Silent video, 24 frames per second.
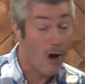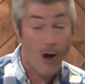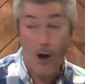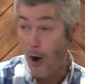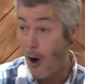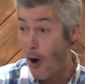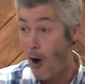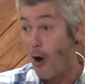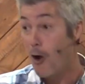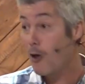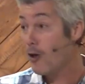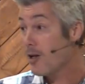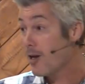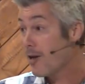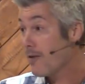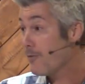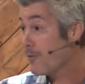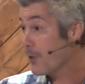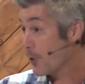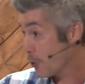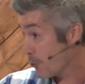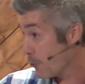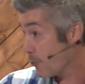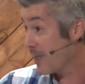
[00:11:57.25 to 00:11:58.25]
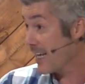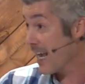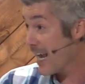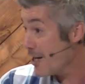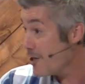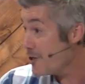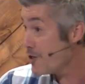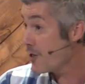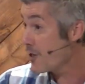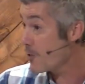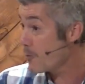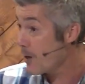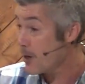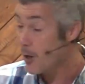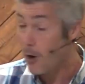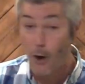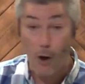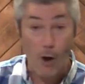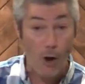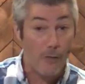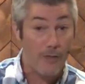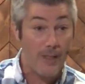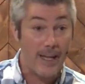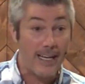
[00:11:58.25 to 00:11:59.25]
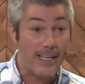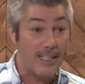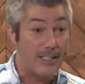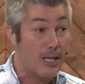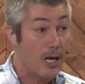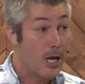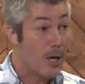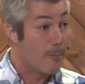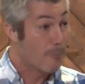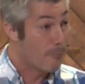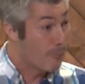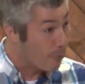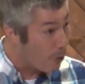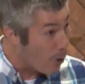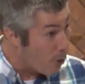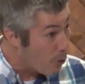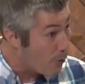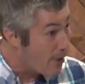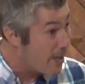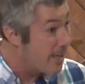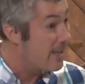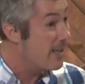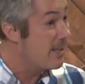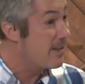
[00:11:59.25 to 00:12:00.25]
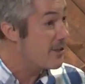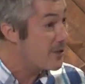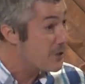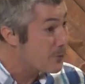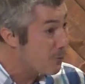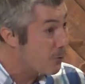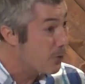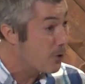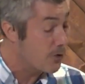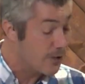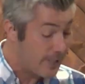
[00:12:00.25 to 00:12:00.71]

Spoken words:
all of the creation, right? All that is broken in this world, he